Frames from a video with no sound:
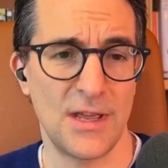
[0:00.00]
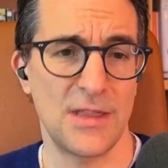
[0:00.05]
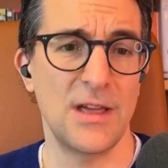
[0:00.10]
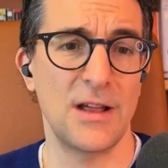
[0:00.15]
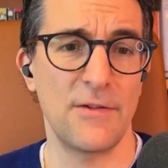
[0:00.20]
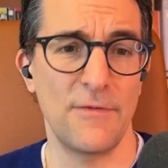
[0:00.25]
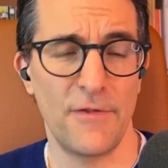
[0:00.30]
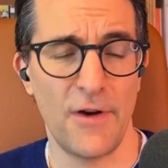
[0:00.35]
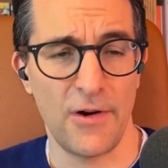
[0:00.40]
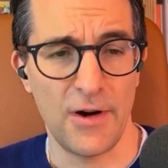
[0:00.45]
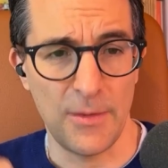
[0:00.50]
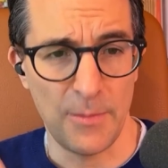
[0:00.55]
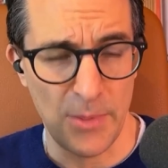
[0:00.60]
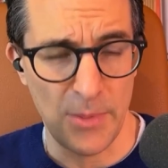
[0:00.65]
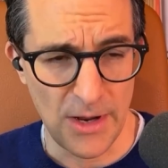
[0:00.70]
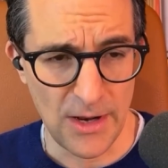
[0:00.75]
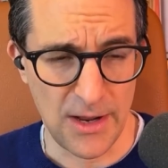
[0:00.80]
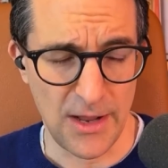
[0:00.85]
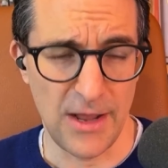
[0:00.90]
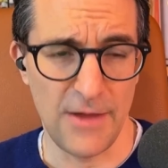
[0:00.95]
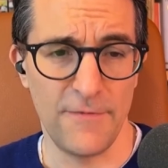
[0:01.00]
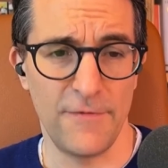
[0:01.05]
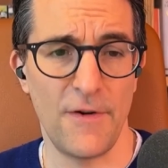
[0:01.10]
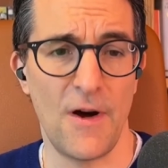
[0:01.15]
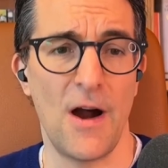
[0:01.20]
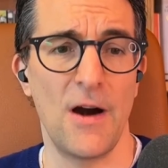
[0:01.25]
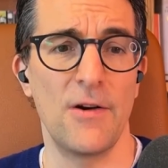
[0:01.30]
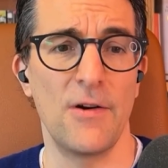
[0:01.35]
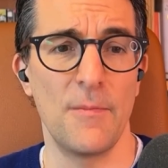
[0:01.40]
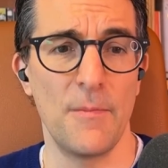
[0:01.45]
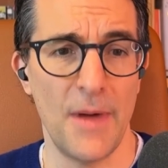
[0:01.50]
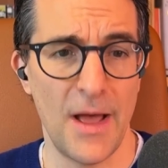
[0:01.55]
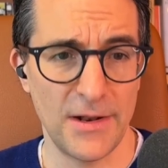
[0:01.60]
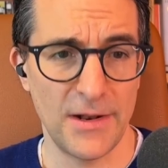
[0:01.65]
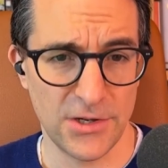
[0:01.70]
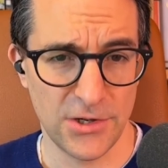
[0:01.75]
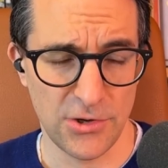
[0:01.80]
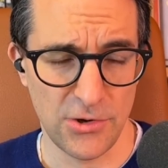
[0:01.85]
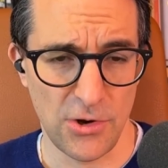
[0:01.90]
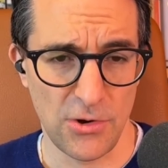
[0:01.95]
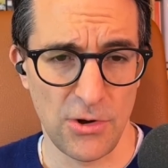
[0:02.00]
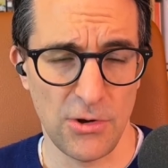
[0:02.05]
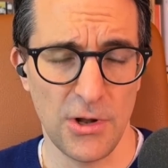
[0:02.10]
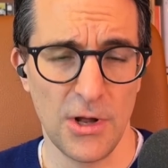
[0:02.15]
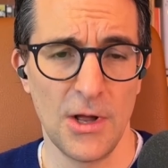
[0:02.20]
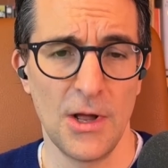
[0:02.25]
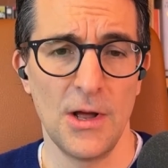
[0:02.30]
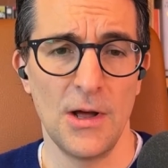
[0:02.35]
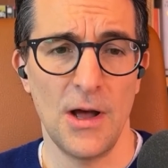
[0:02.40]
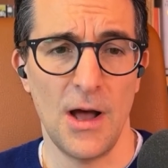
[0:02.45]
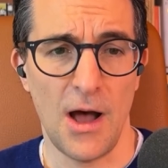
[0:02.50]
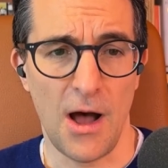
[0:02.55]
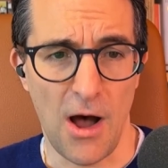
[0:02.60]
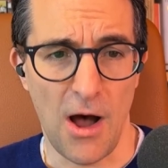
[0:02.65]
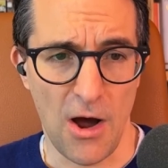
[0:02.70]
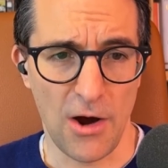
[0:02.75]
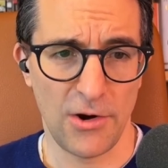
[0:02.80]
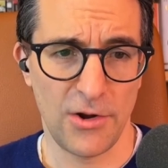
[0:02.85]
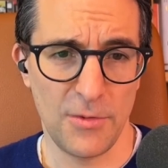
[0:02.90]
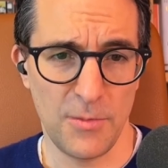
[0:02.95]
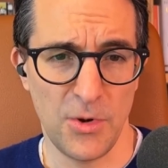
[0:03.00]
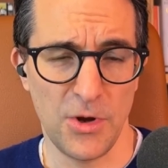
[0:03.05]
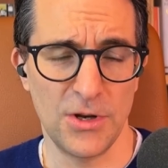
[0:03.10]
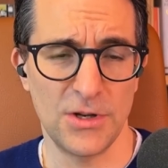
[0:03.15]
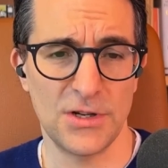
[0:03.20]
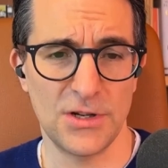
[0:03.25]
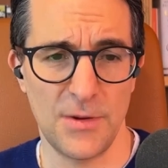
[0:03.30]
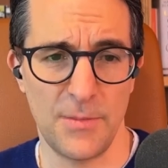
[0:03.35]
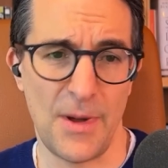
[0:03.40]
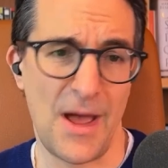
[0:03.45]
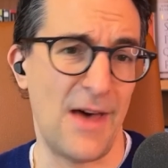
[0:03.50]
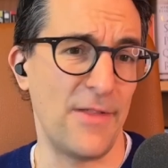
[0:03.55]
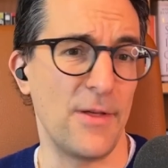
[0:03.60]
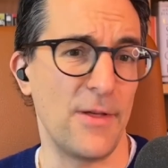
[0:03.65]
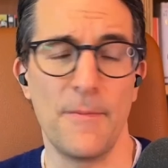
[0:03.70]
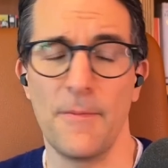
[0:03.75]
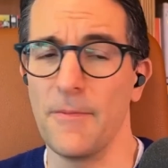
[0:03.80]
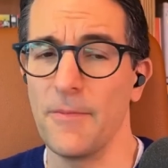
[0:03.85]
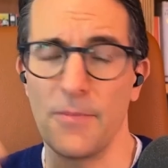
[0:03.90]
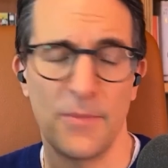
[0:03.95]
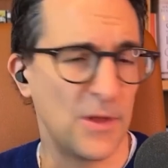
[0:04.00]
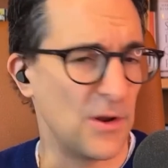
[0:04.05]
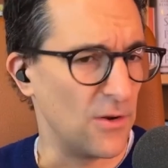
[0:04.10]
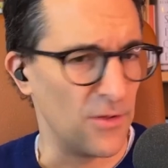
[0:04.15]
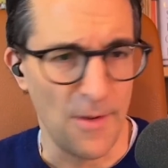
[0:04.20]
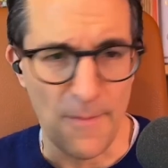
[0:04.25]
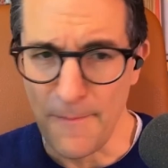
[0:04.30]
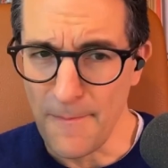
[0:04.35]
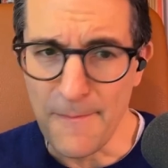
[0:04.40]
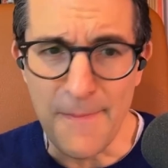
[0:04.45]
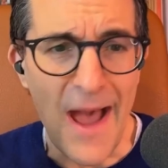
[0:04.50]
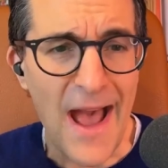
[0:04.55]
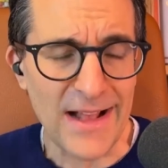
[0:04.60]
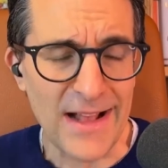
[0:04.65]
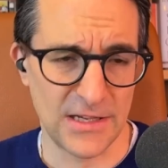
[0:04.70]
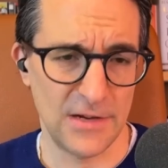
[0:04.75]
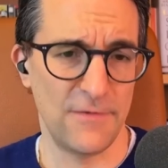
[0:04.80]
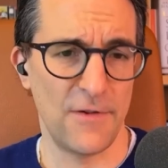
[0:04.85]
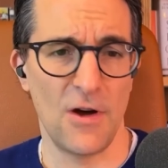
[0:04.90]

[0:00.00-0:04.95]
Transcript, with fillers: I think, a very big environmental uh, argument about the, you know, the massive